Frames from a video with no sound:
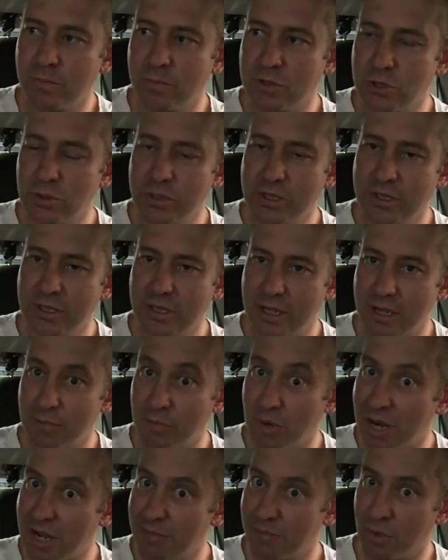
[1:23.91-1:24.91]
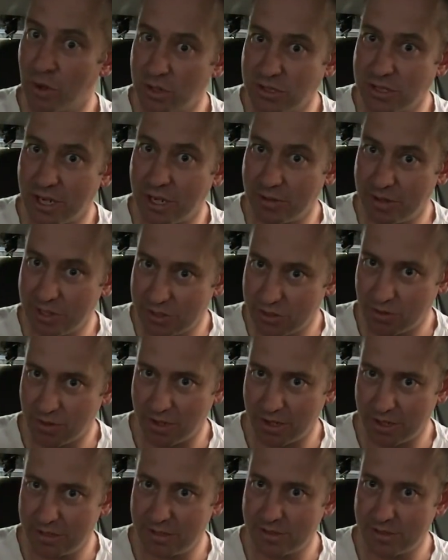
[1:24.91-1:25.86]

doing my mocktail, that's right,